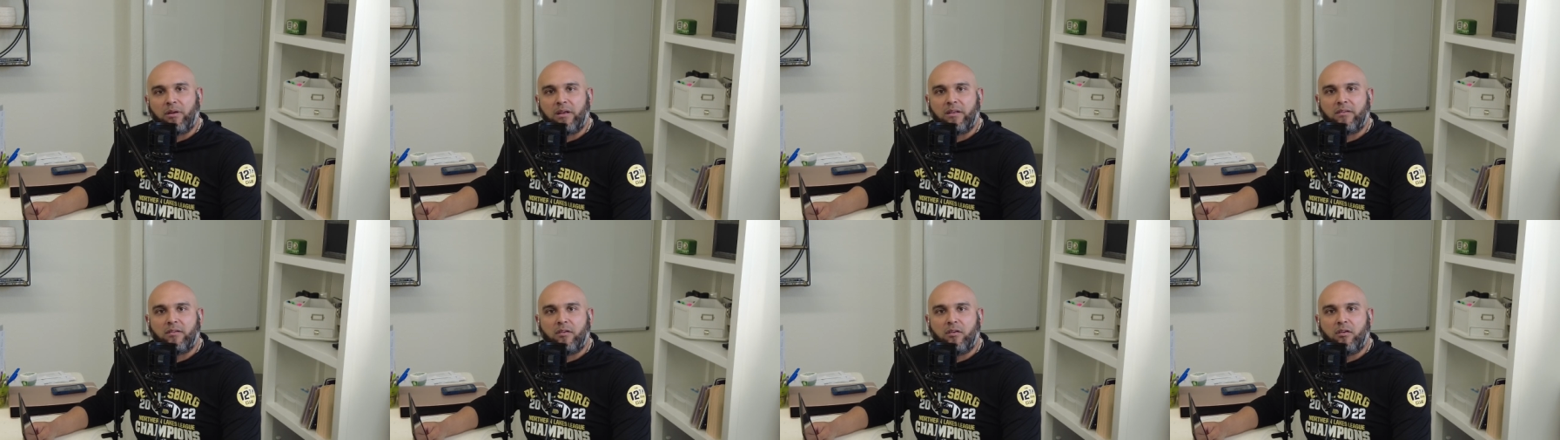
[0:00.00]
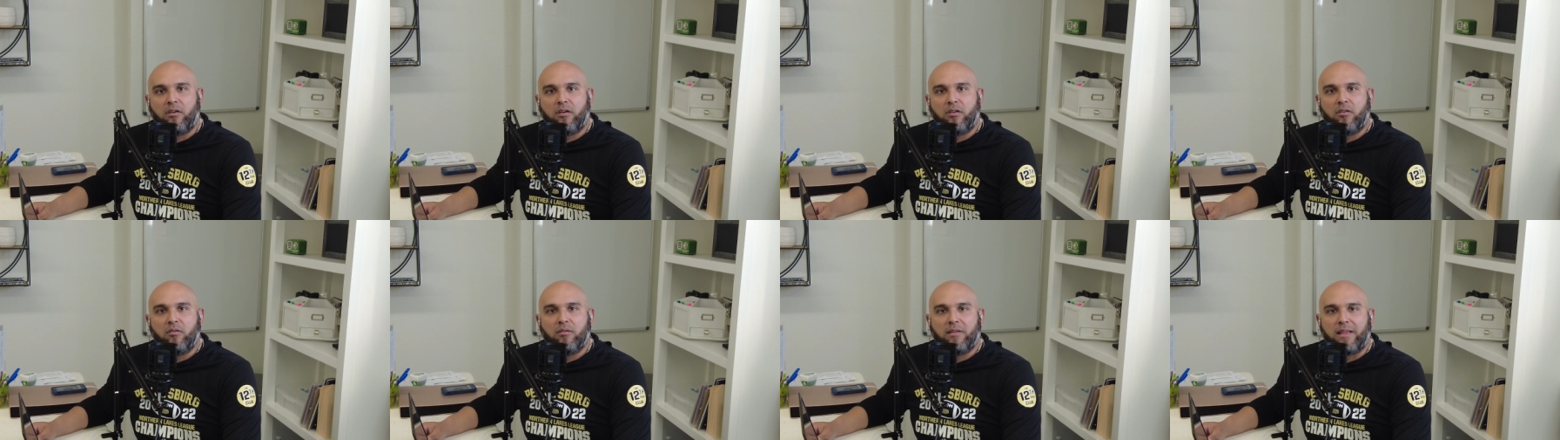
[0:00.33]
So you can
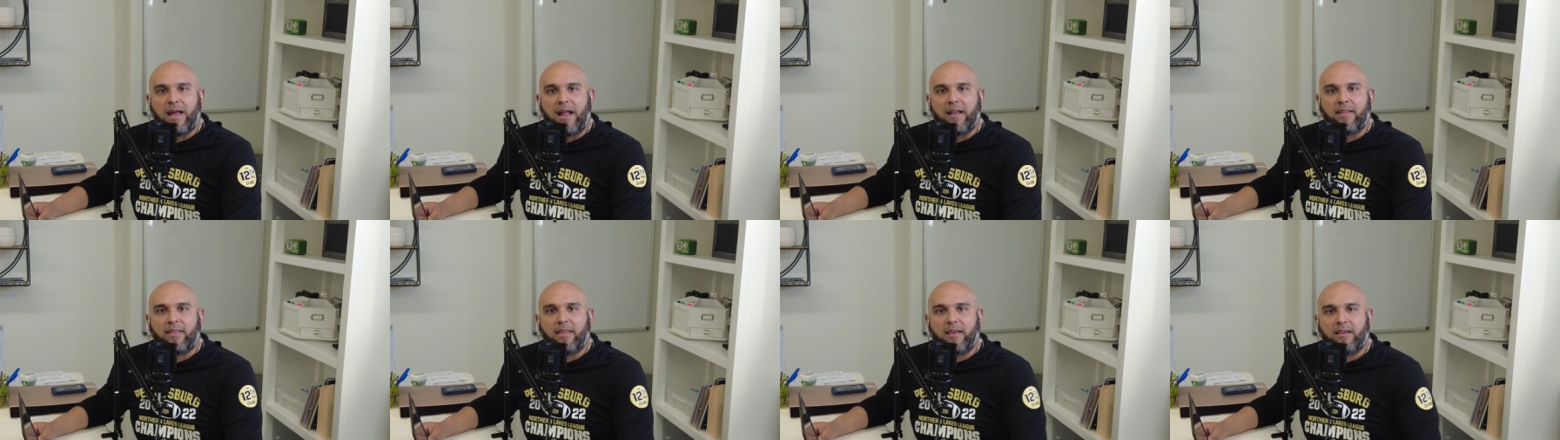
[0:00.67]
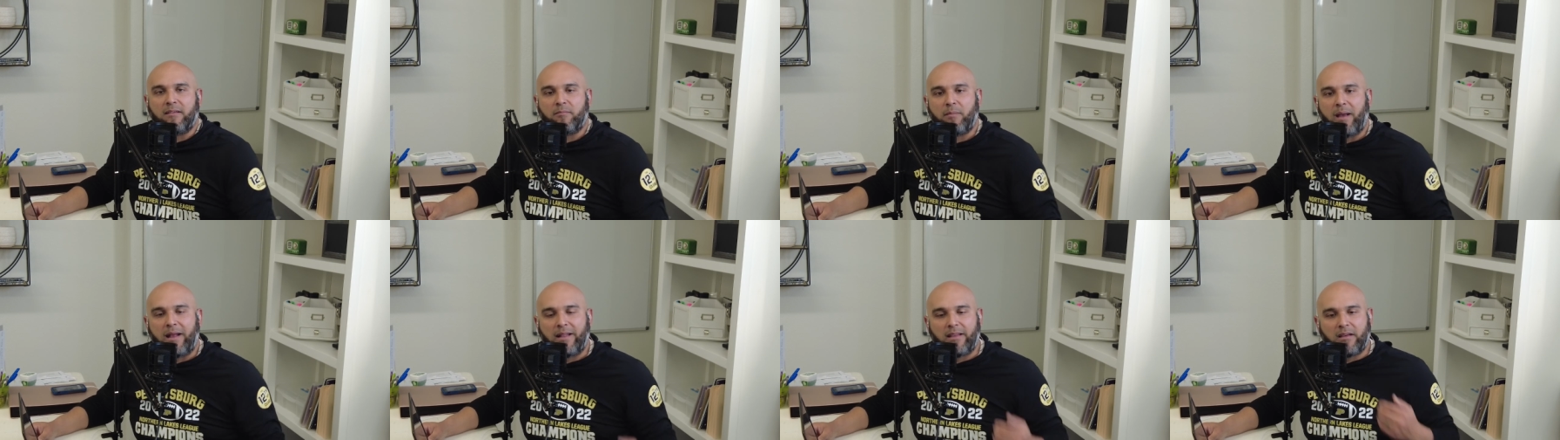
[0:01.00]
do a lot of things
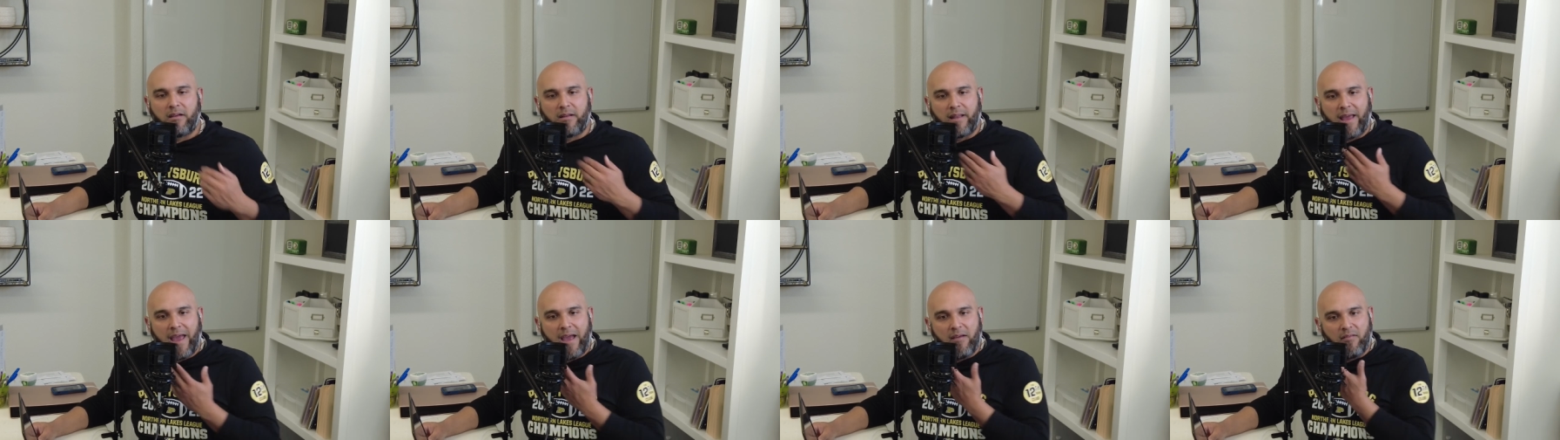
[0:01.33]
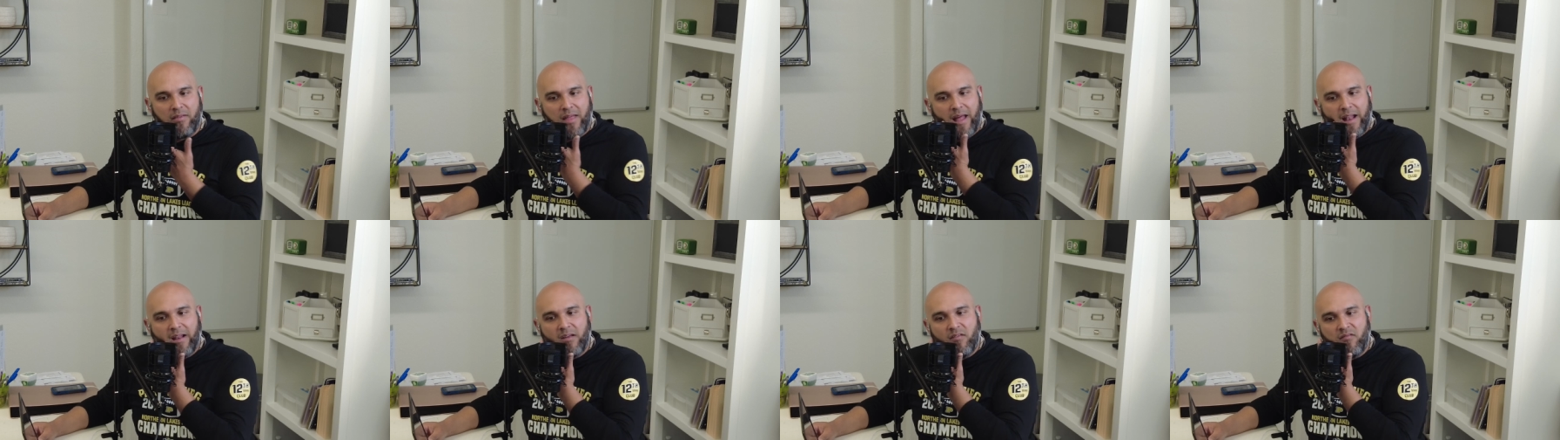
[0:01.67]
back there, and they have a
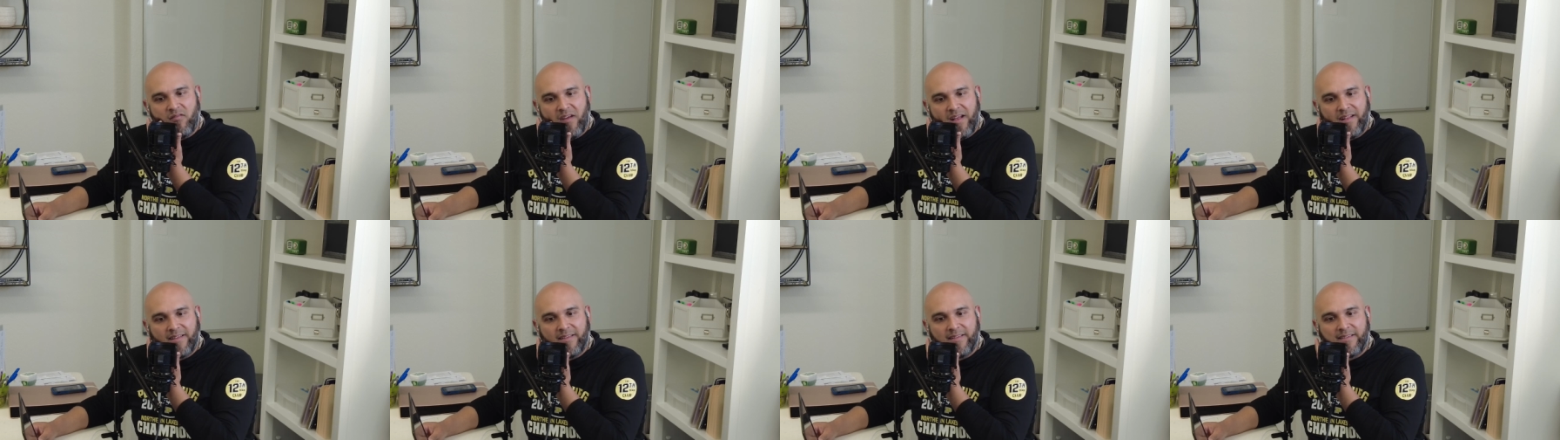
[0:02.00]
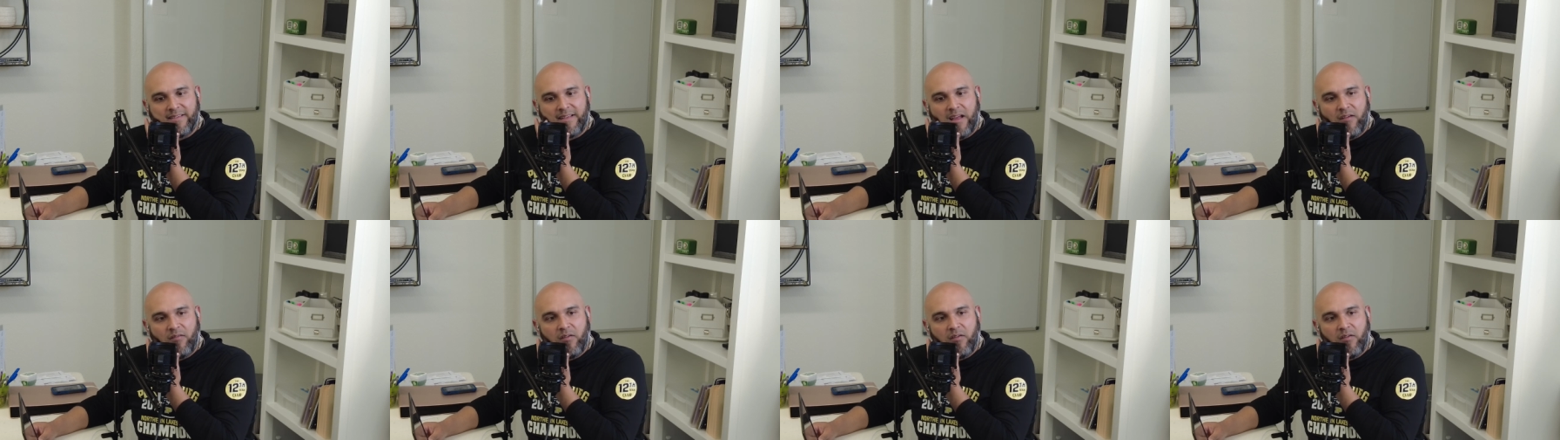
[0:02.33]
lot of events and stuff.